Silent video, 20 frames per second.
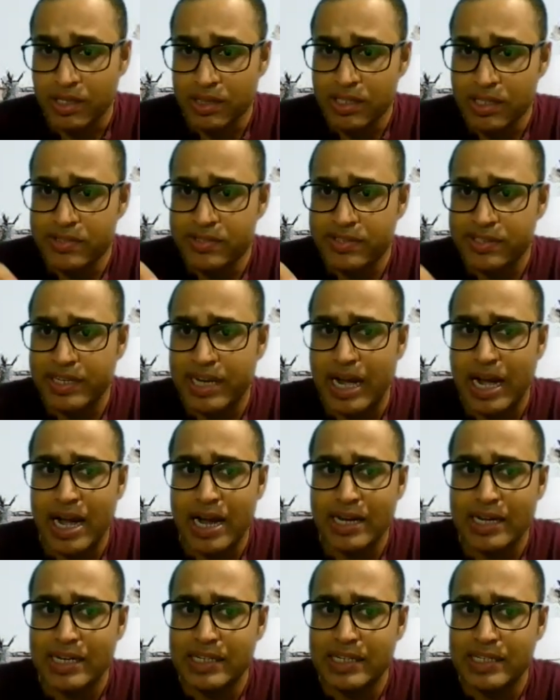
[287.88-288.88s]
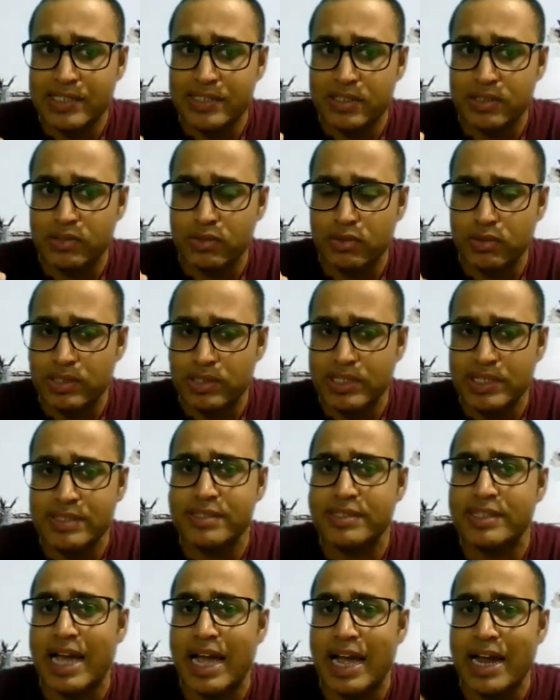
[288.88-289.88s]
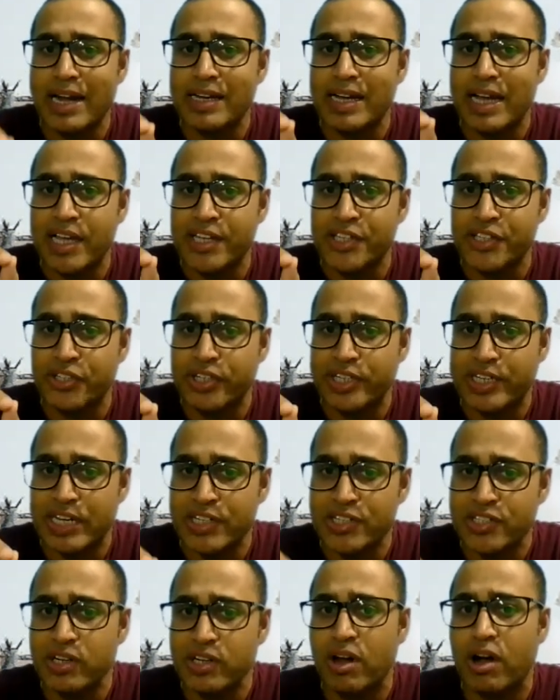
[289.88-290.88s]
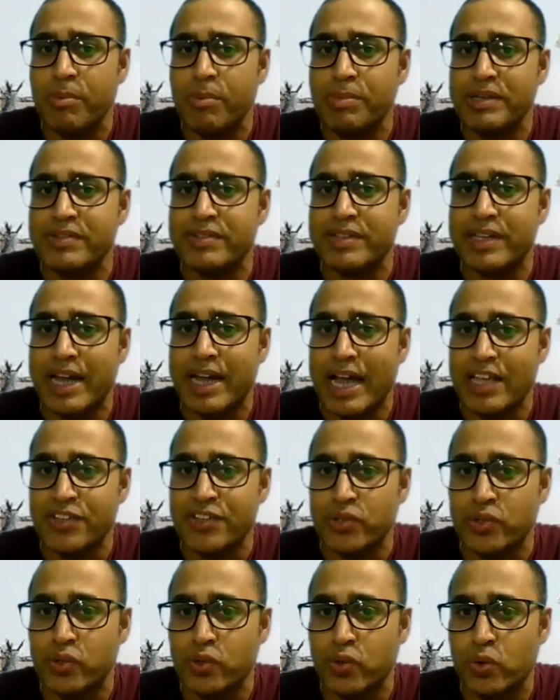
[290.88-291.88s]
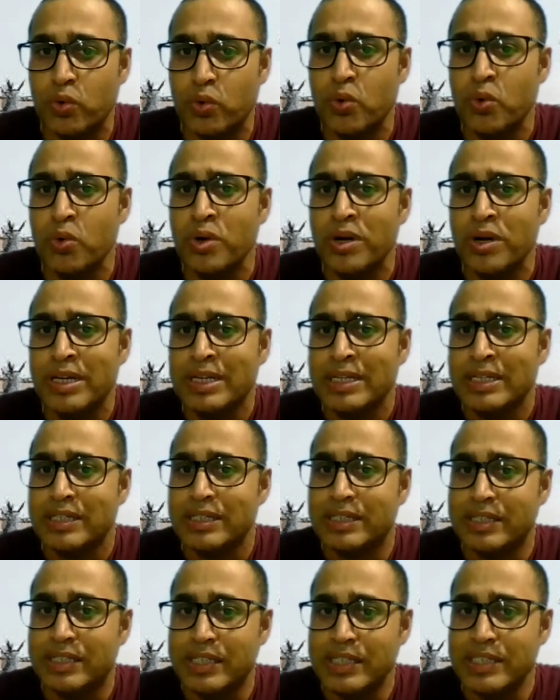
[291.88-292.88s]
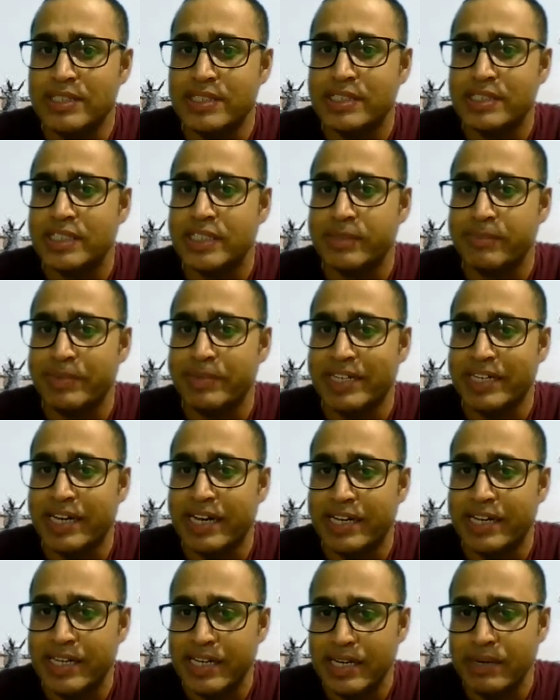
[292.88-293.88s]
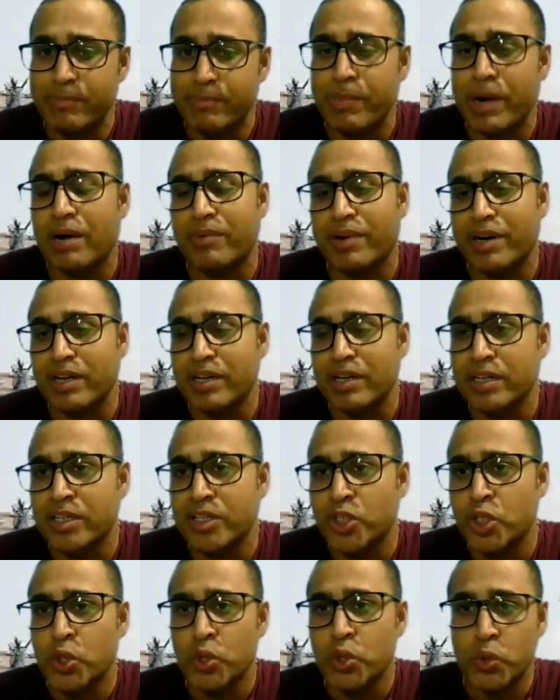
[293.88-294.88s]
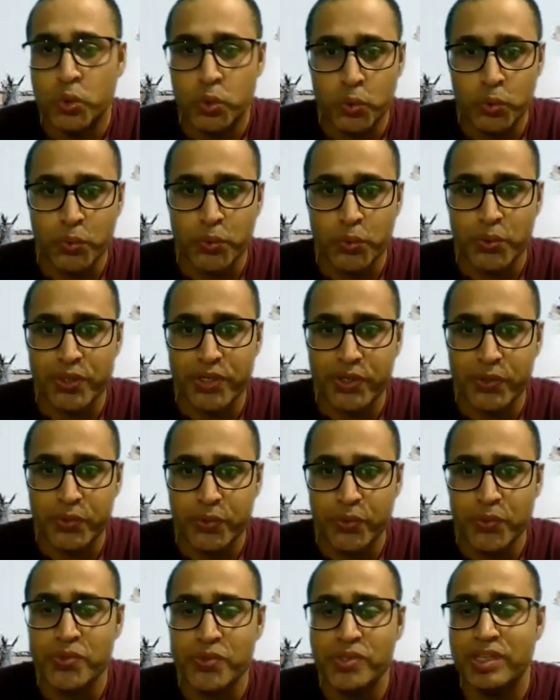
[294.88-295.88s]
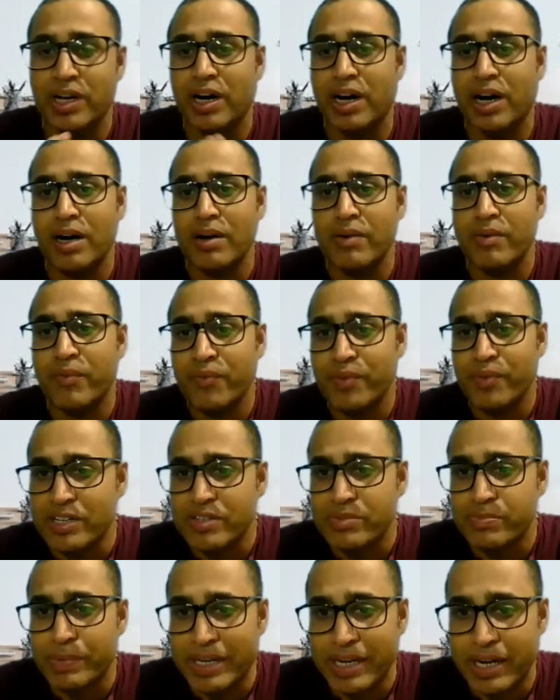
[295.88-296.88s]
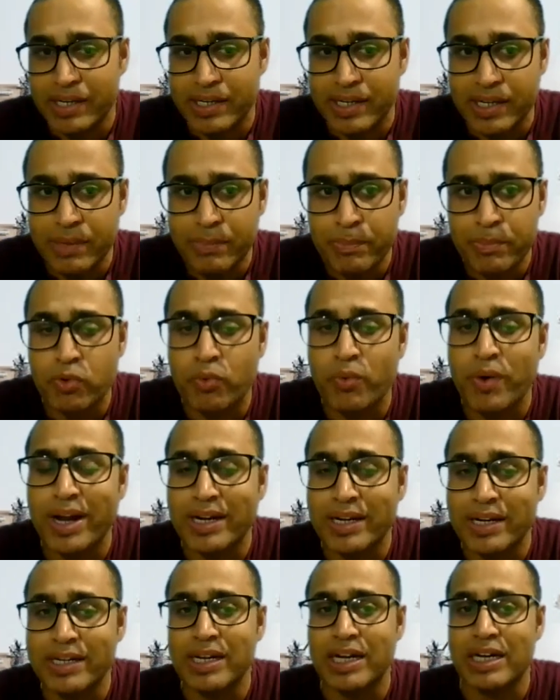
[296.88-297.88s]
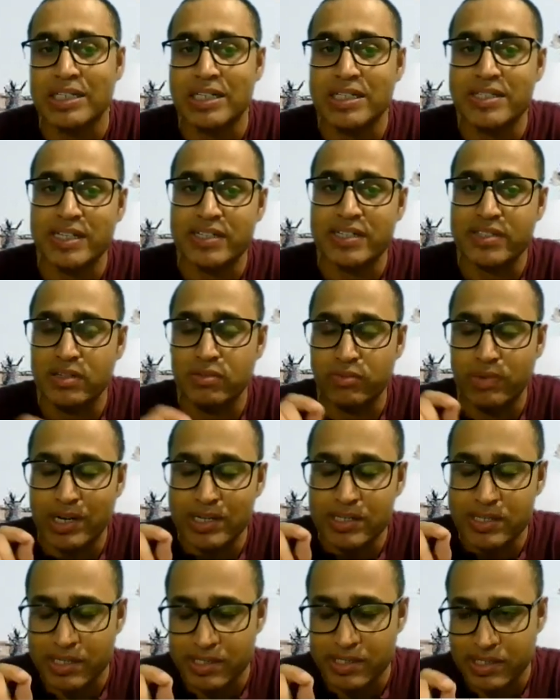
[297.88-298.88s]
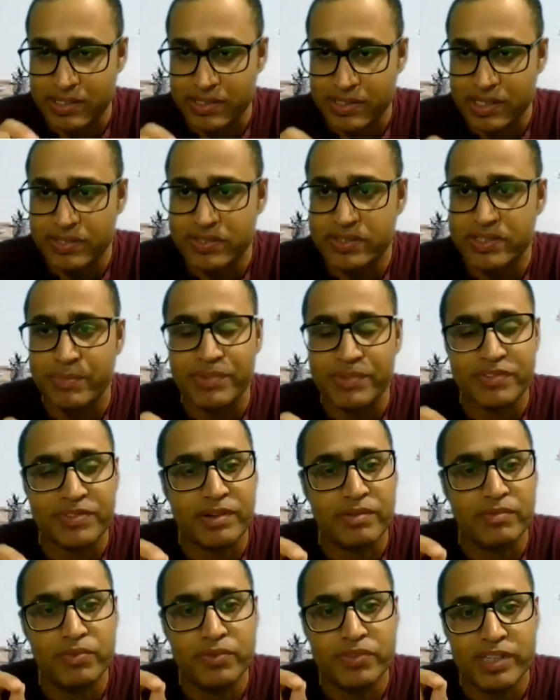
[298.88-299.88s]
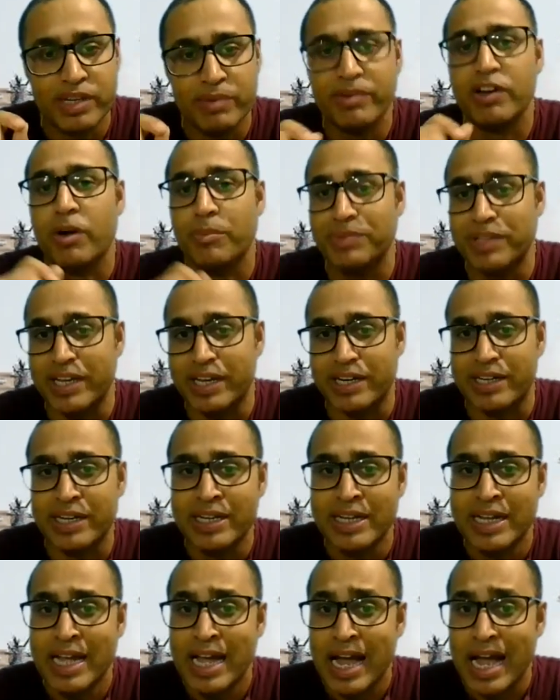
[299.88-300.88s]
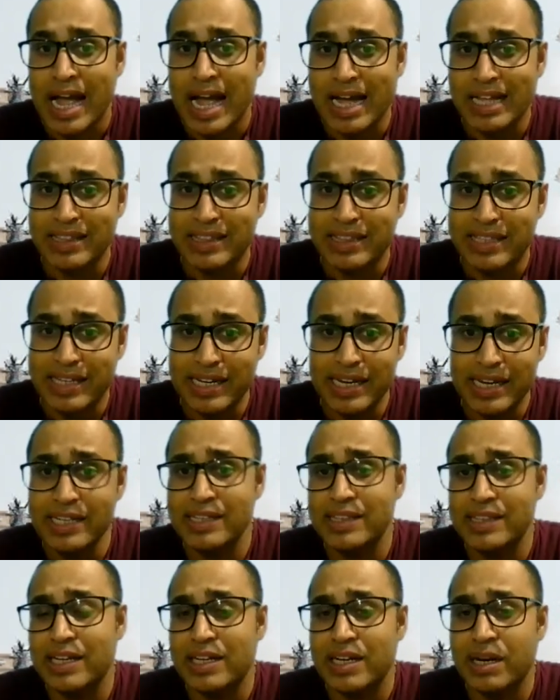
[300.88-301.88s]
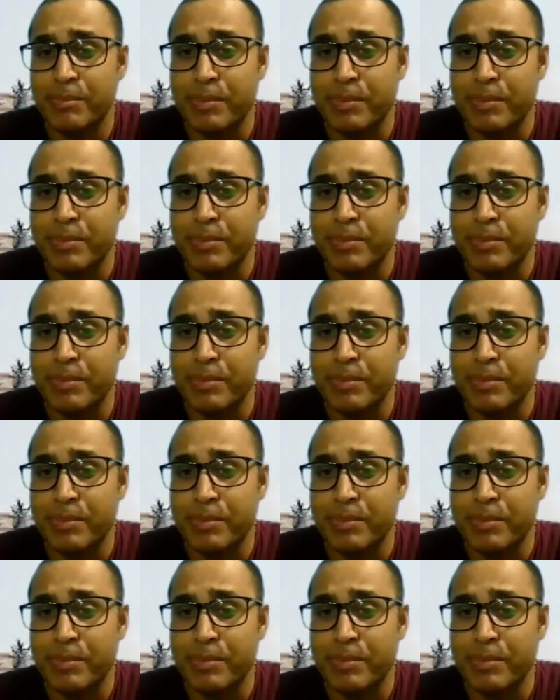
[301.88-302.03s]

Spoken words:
In this regard, it is noticed that adjudication officer has no discriminating power to reduce the fixed penalty provided under section 136 subsection 7 of the Act, and therein the